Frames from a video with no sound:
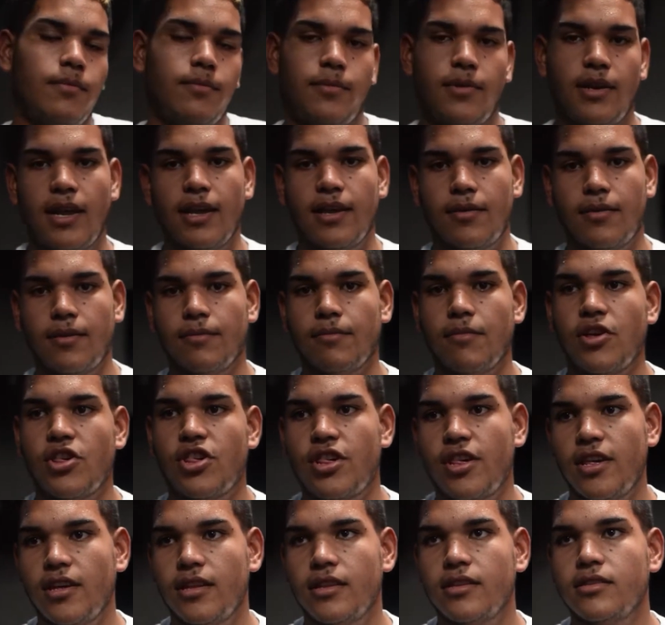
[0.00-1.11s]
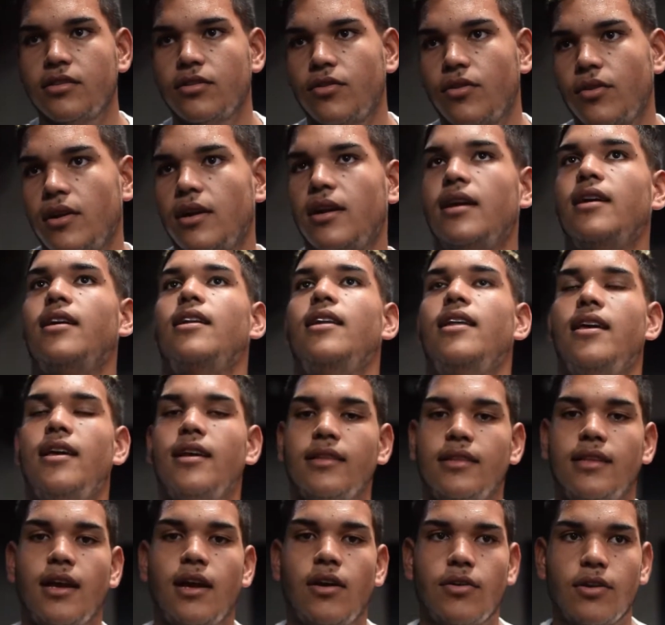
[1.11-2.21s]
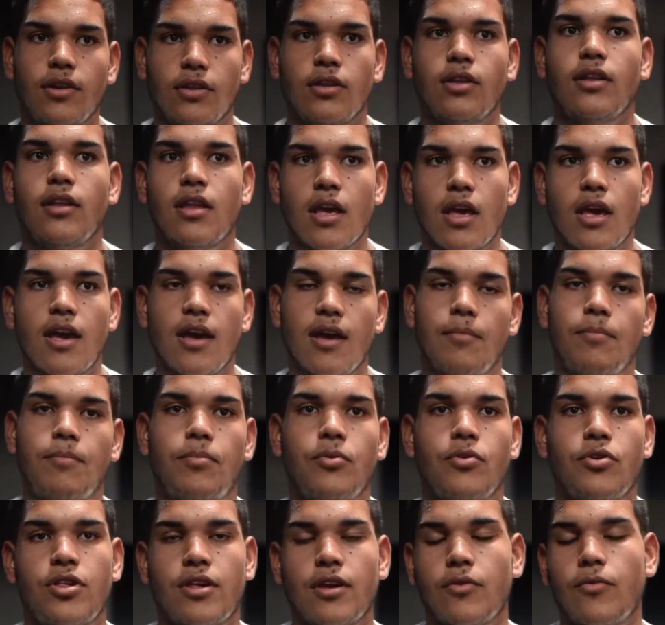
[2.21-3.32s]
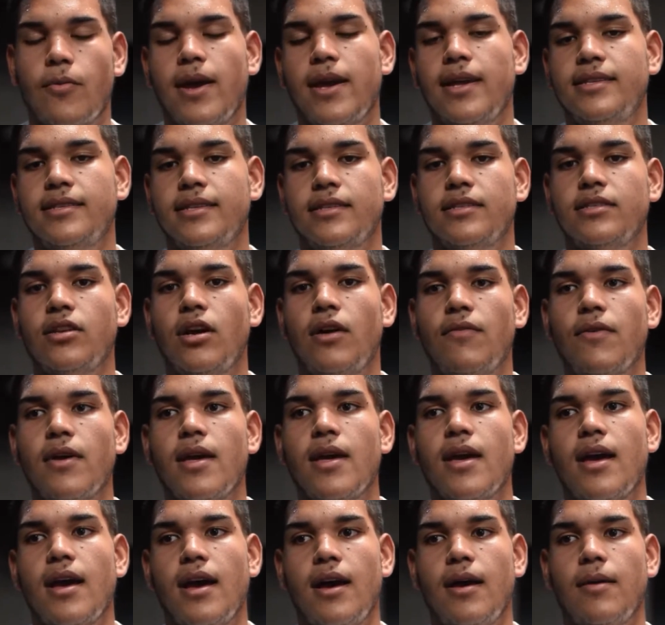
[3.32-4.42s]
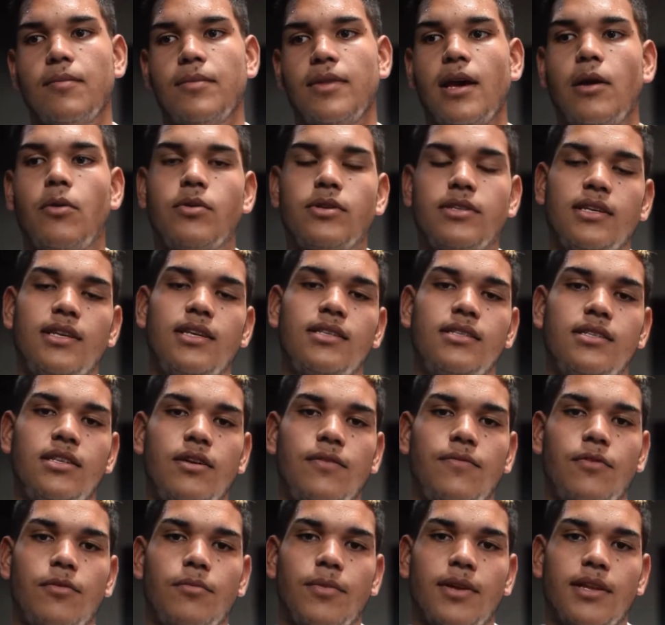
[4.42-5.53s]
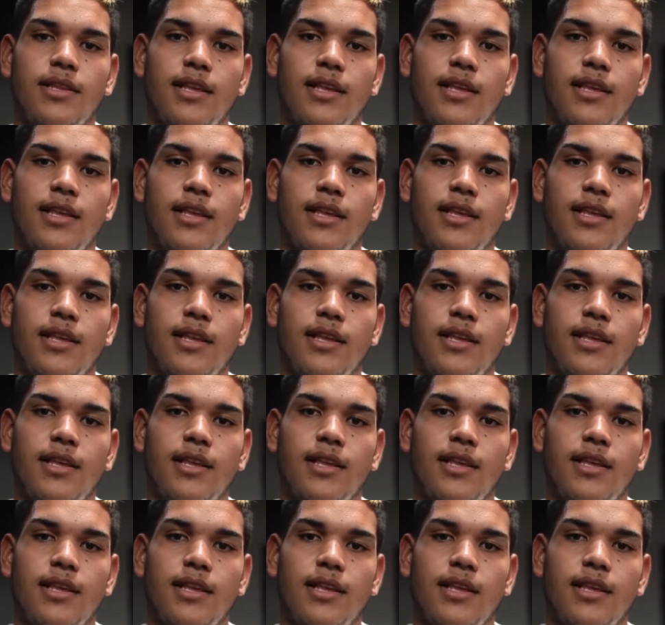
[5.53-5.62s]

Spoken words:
like machines or laying down and pushing weights and stuff, that was easier for me.